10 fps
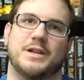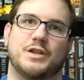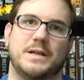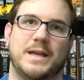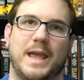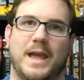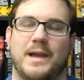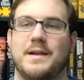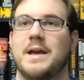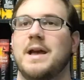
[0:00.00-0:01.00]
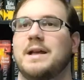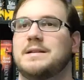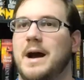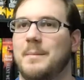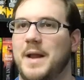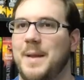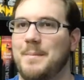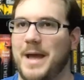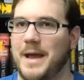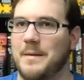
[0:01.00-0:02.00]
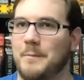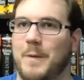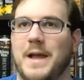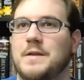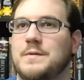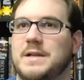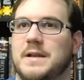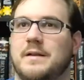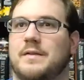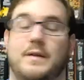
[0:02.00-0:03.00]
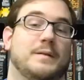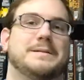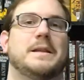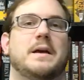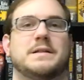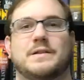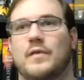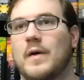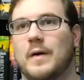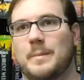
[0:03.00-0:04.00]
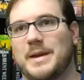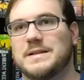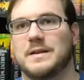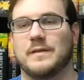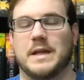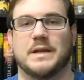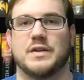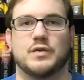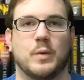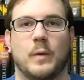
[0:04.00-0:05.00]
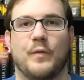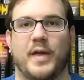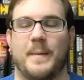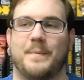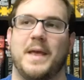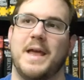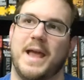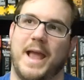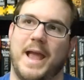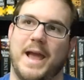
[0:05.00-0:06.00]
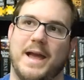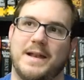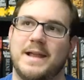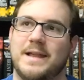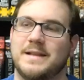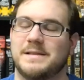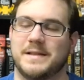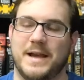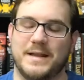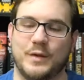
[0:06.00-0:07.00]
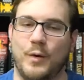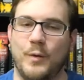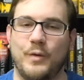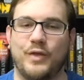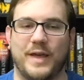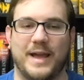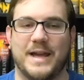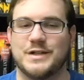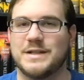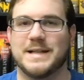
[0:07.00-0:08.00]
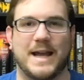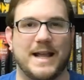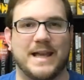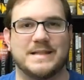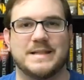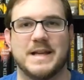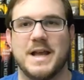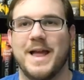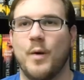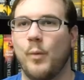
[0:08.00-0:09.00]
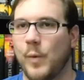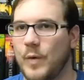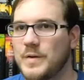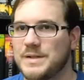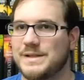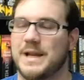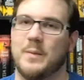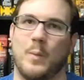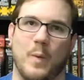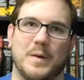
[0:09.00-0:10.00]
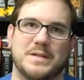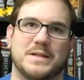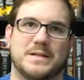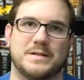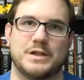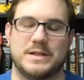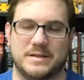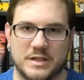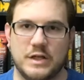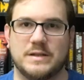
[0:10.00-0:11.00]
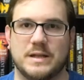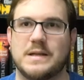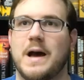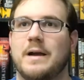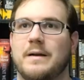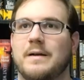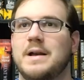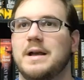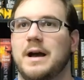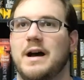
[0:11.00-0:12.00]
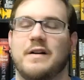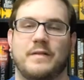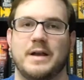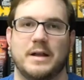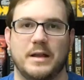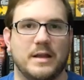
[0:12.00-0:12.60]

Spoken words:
that she can dominate men by using their lust for her, basically, and control them. And like the whole thing, it just kind of gets worse and worse. And so she's the daughter of